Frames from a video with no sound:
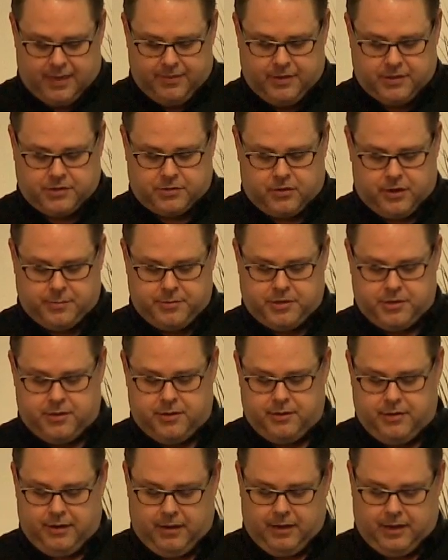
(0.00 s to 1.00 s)
that the
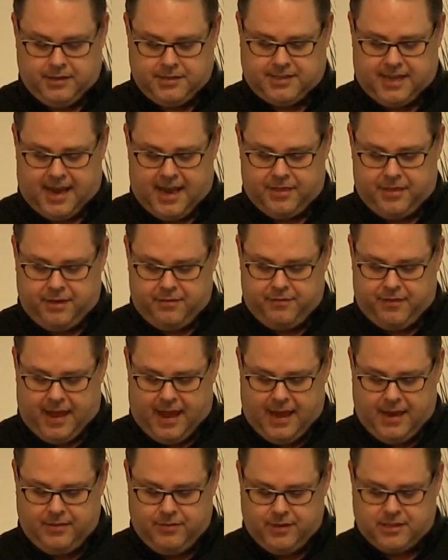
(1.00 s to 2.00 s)
scripture saith in
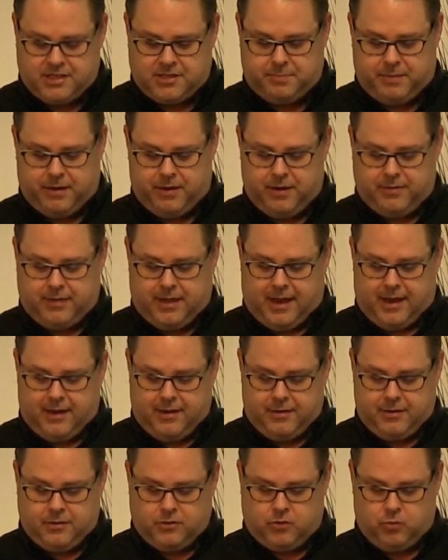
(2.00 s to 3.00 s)
vain, The spirit
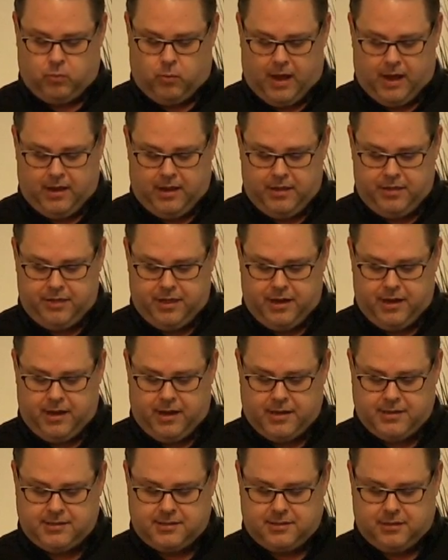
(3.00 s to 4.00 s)
that dwelleth in
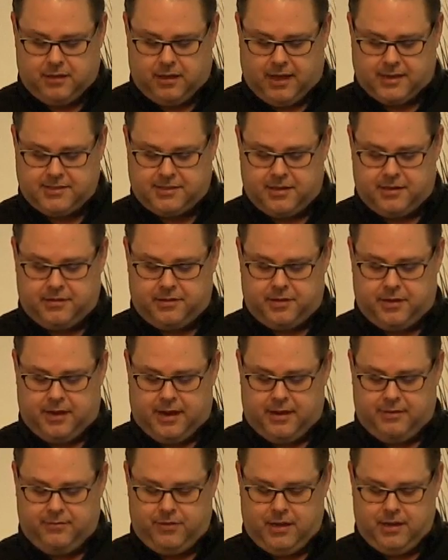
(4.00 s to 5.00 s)
us lusteth to
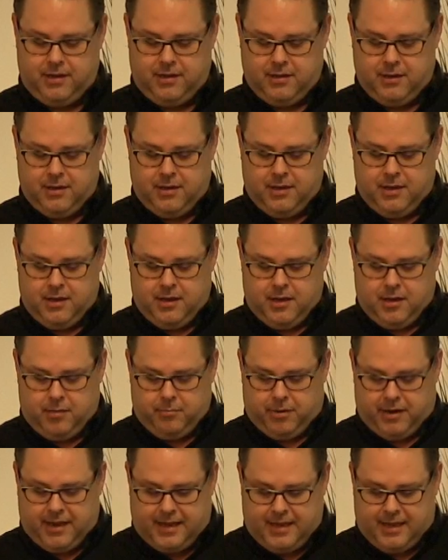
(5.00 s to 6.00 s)
envy,
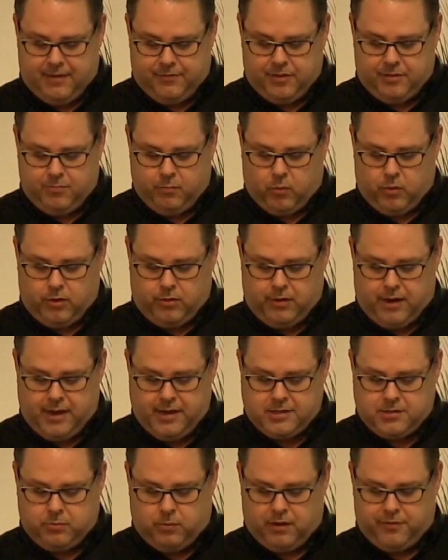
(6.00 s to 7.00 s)
but he giveth more
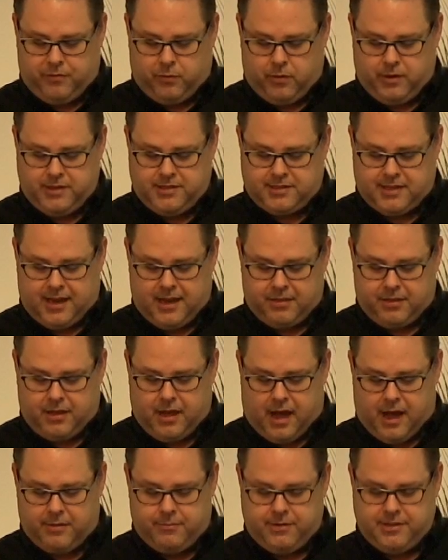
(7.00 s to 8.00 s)
grace? Wherefore he saith,
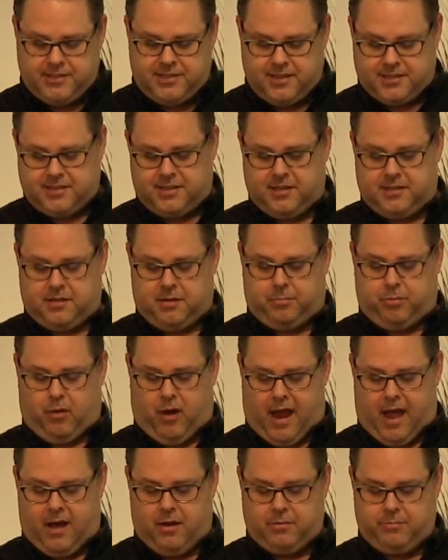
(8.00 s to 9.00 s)
God resisteth the
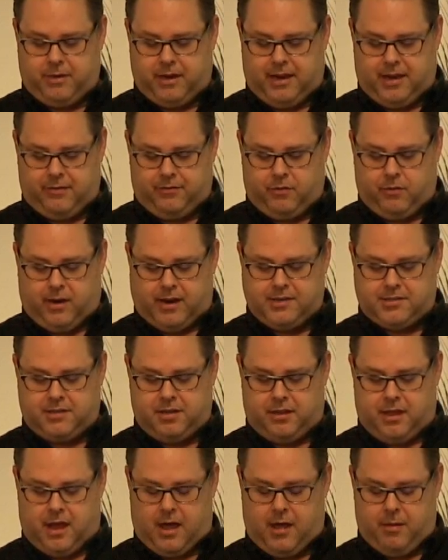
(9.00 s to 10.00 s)
proud, but give grace
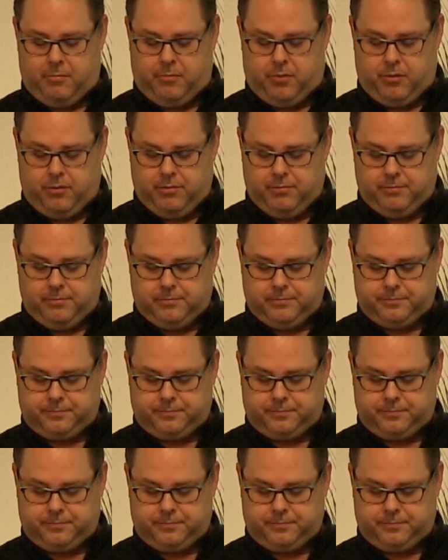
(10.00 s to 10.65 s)
to the humble.